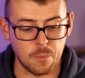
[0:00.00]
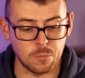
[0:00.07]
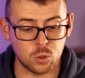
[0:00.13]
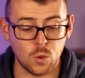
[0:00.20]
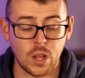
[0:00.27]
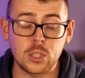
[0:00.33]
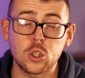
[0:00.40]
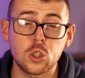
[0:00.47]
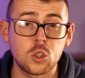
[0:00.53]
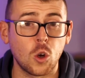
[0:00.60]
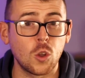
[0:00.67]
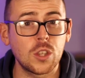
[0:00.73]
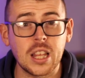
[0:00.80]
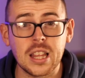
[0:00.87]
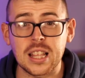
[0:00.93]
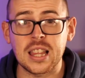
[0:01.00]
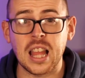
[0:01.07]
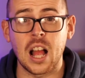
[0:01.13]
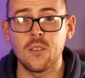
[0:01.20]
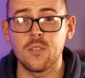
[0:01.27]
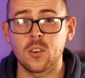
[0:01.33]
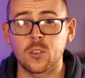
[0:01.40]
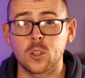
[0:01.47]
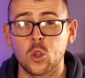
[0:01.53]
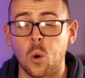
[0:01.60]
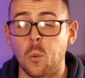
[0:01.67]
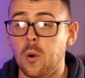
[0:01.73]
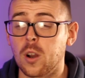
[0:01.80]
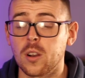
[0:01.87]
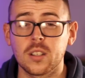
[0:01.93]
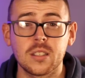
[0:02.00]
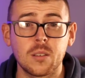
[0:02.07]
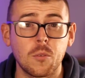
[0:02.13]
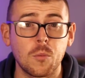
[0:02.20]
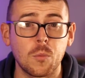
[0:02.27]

So that's Sunday the 10th of October.